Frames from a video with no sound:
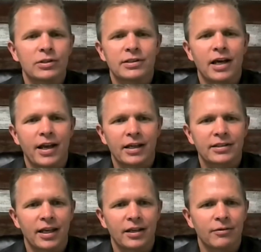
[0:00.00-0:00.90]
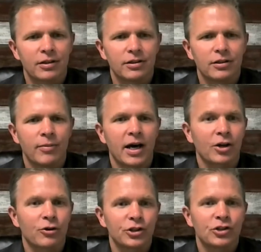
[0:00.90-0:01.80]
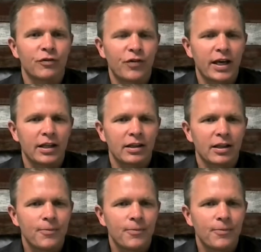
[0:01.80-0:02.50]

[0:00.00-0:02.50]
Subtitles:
was not accidental. My Christian faith